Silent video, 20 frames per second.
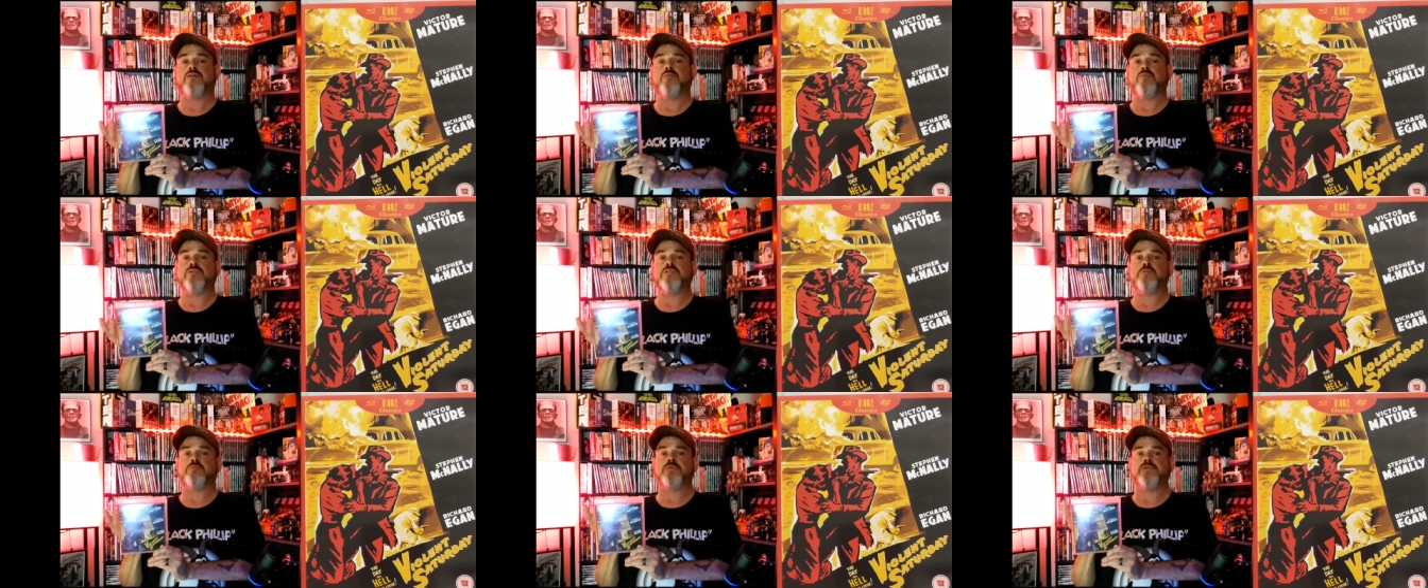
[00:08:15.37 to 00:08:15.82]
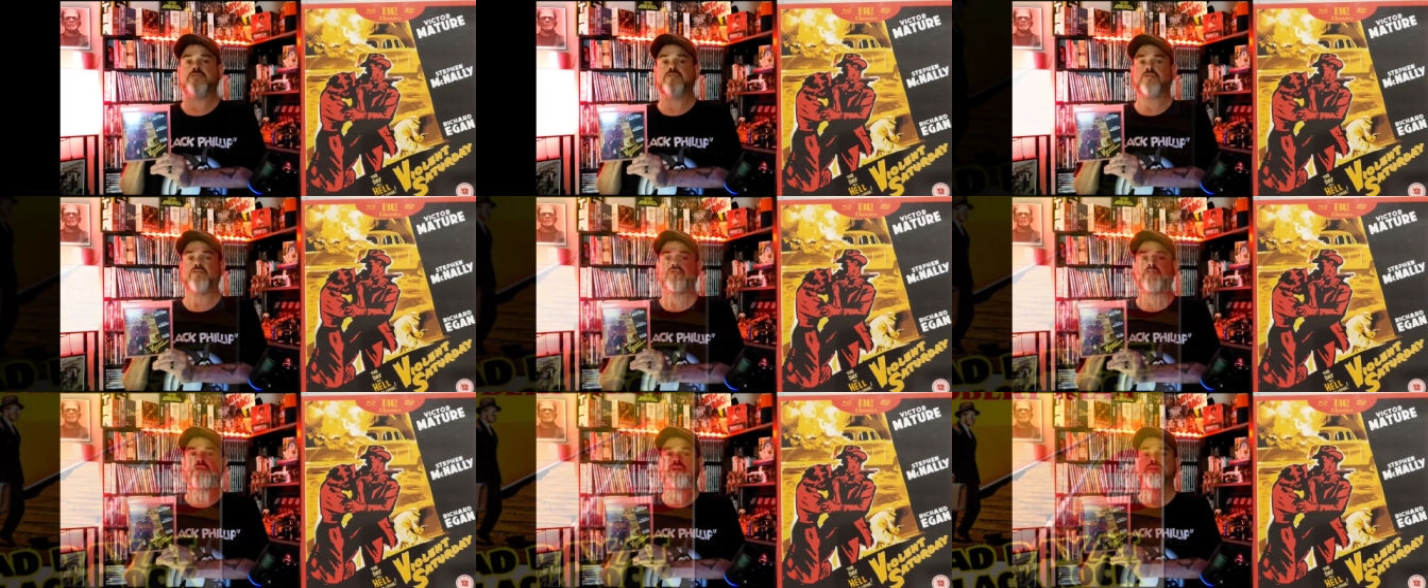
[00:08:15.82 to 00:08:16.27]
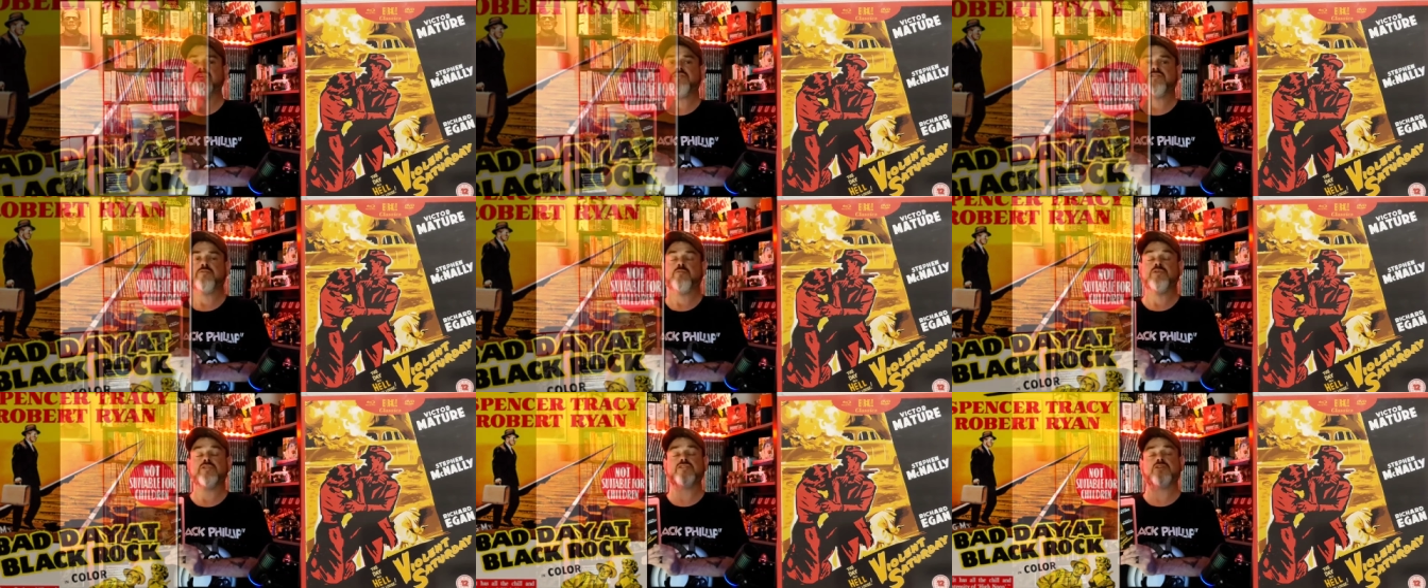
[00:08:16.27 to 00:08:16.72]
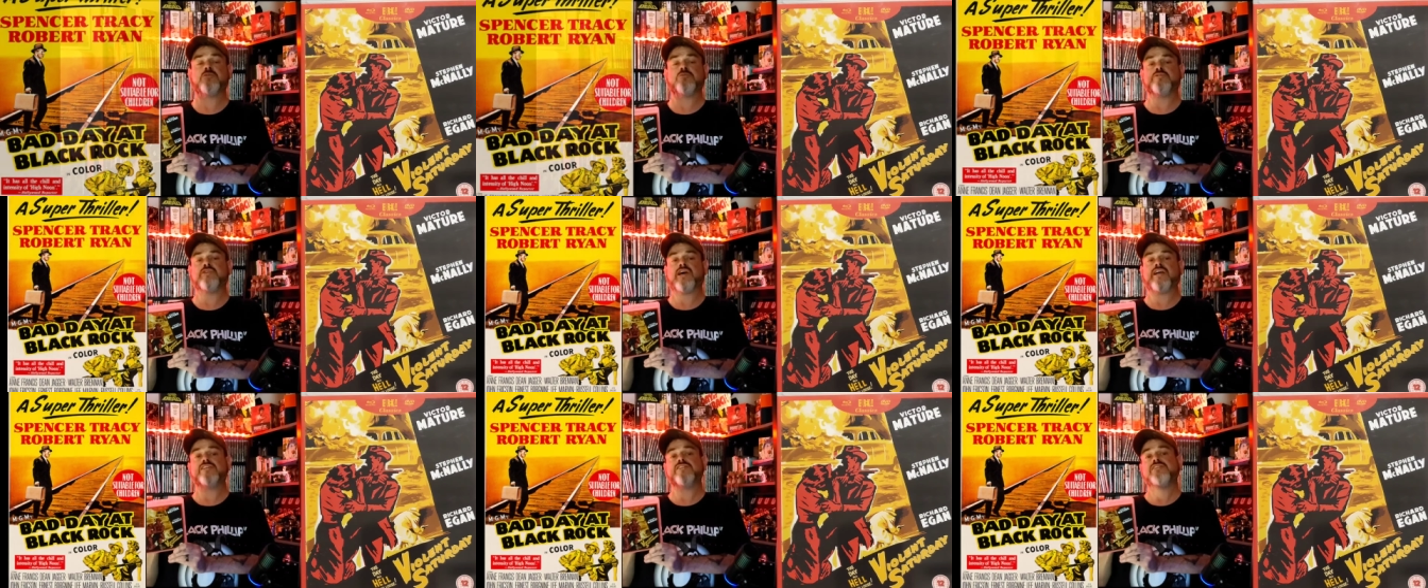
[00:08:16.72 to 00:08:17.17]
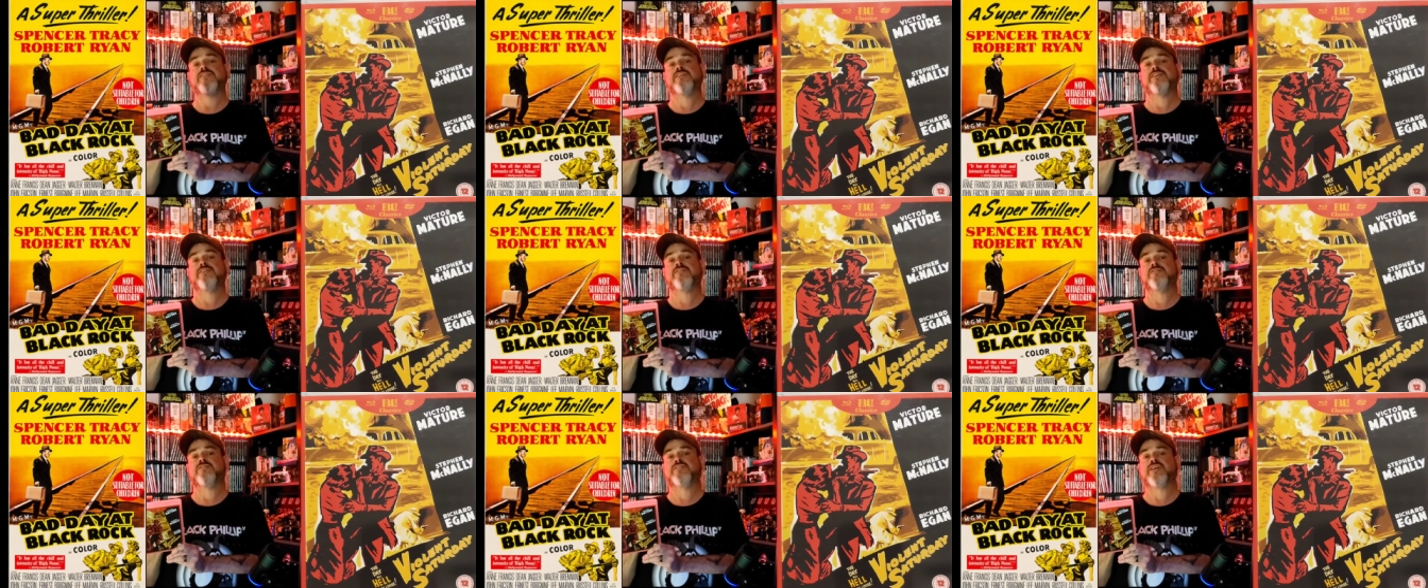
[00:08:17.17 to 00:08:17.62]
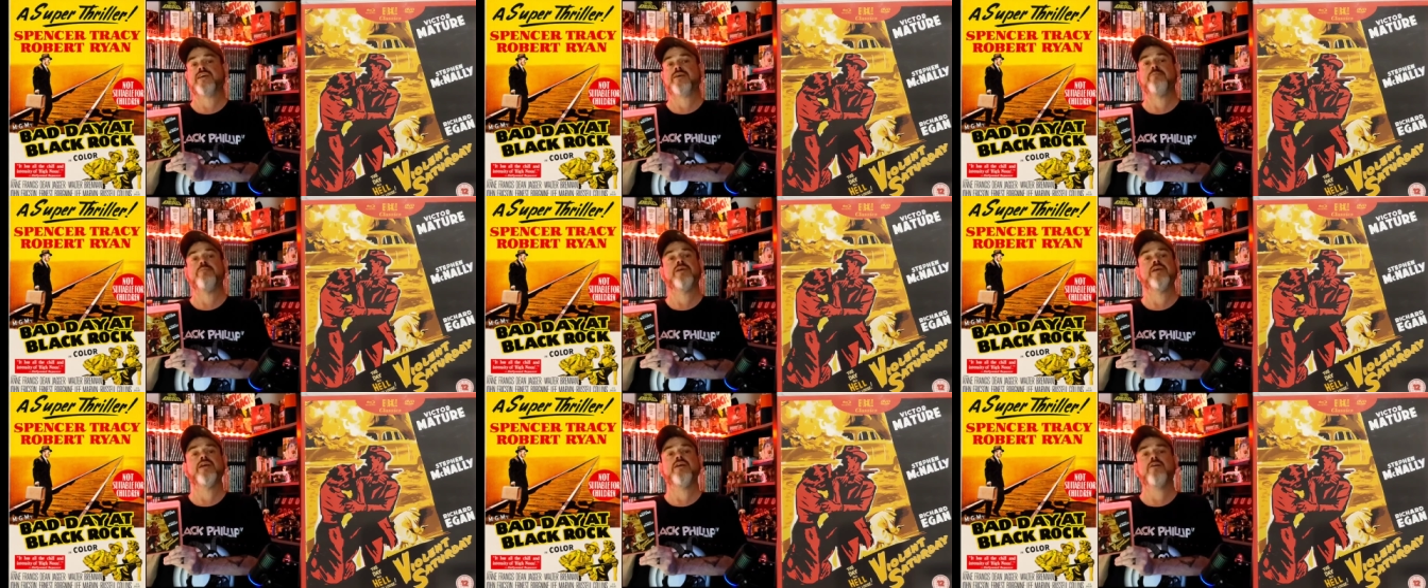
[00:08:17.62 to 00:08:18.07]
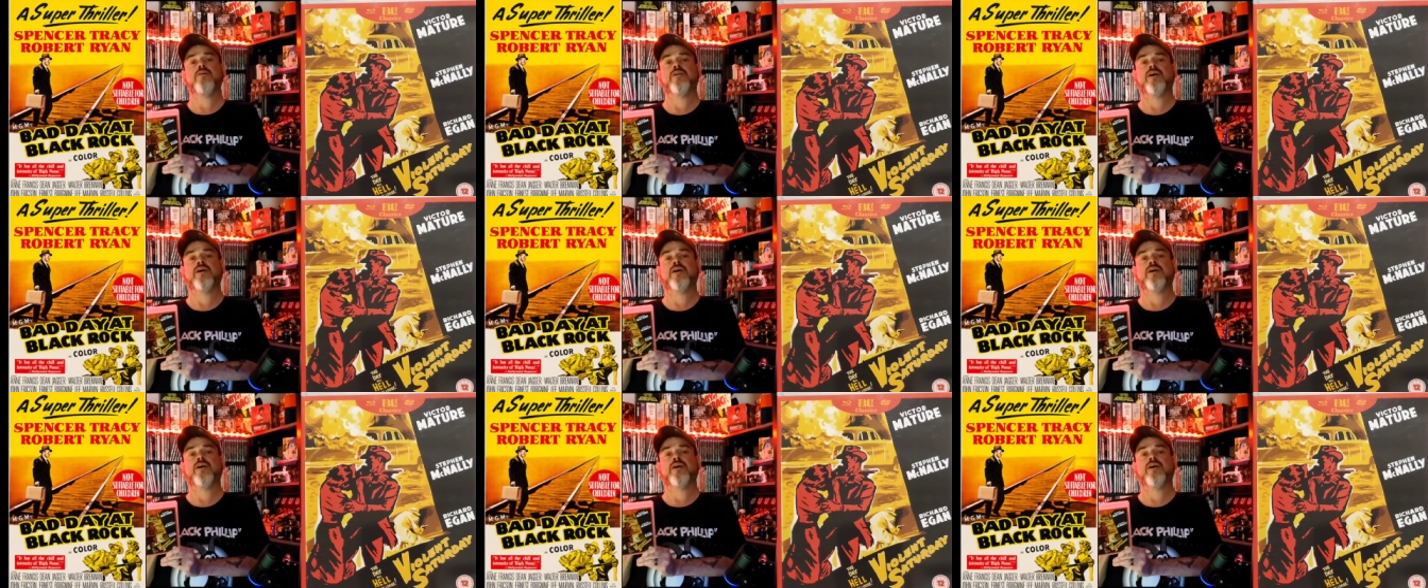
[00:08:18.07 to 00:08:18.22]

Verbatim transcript: with Spencer Tracy, which it was actually the same year,